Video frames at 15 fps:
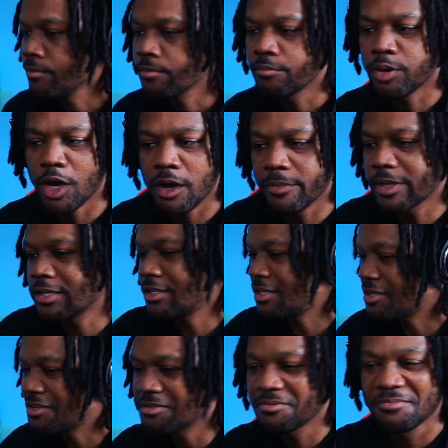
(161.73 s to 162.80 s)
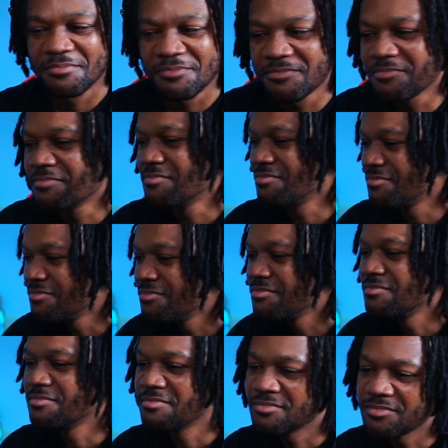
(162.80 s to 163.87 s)
apartments, oh, hidden compartments get
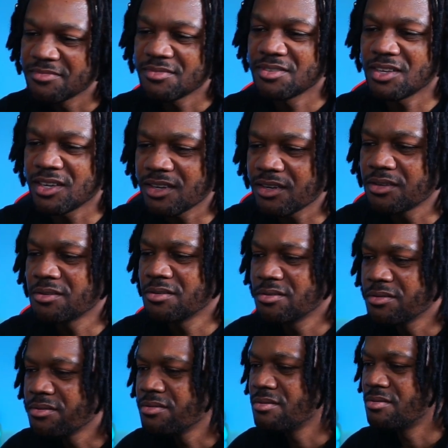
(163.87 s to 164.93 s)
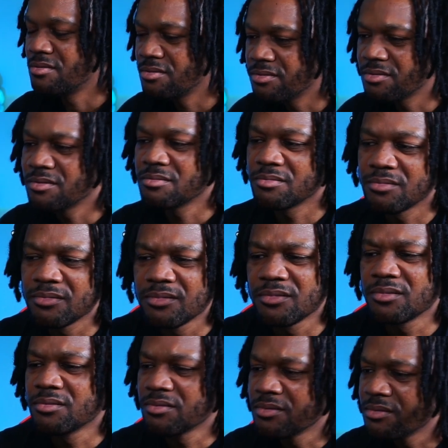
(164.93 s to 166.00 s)
detached. Yeah. All the members that got back. You
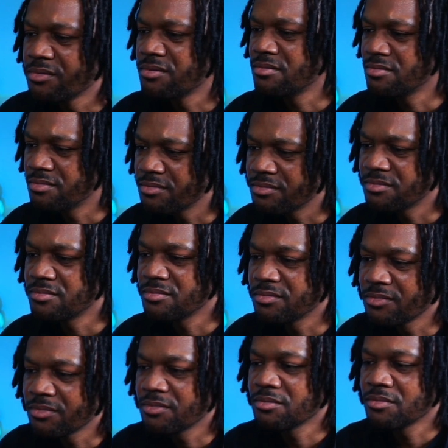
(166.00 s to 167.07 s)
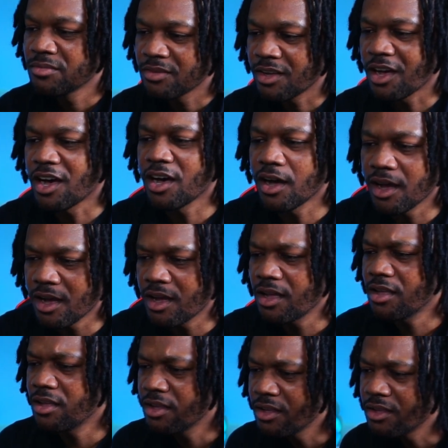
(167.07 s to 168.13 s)
say what's up, we say wagwan. Uh-huh.
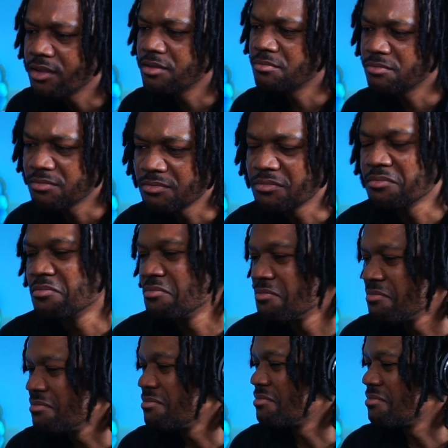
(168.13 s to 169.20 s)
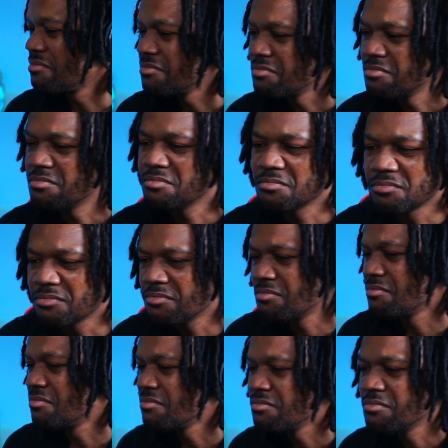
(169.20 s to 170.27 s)
Got shotguns on my farm. We don't eat pork, we
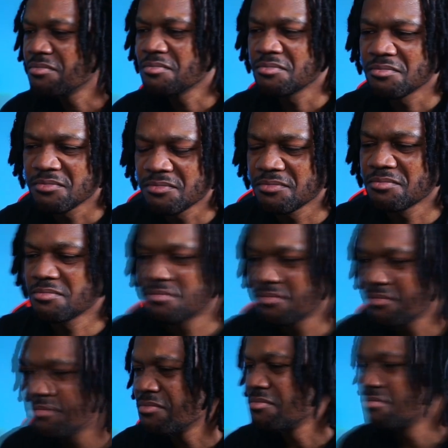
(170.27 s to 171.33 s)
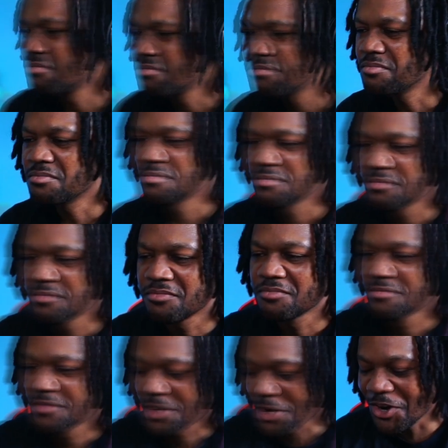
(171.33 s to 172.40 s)
say it's haram. You call her shorty, we call her
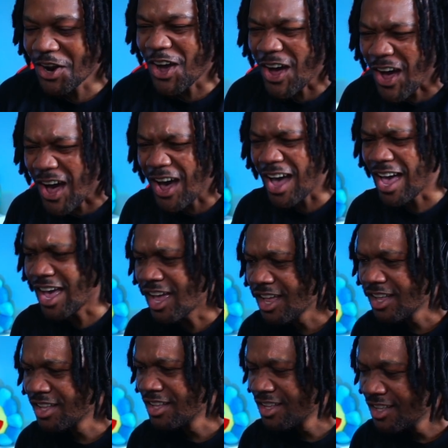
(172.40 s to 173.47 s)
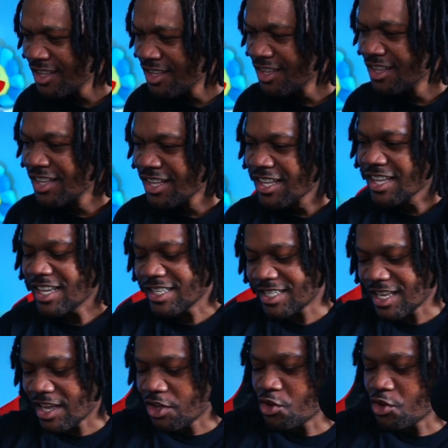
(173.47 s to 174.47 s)
John. Hold Sexy on. Girl and we call them Len. He said